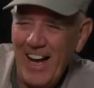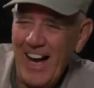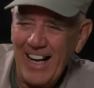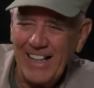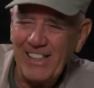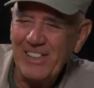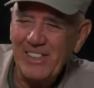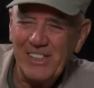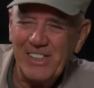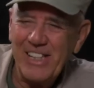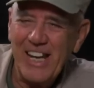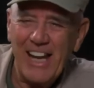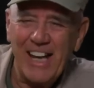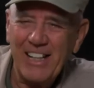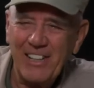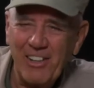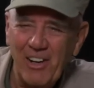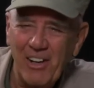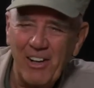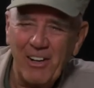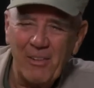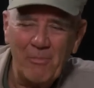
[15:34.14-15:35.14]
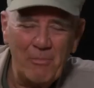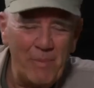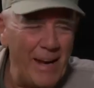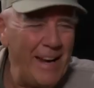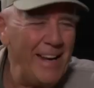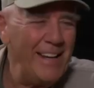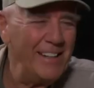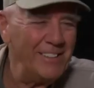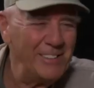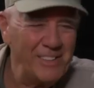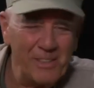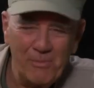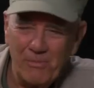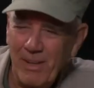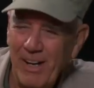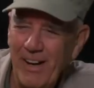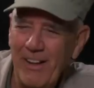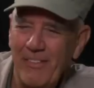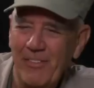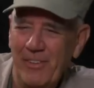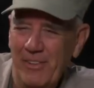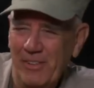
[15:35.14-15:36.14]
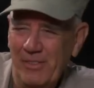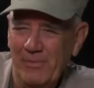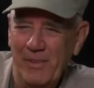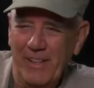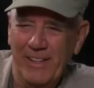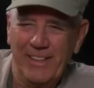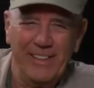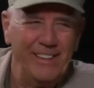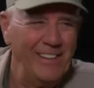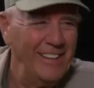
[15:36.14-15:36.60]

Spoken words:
I just can't call them pants. It bothers me.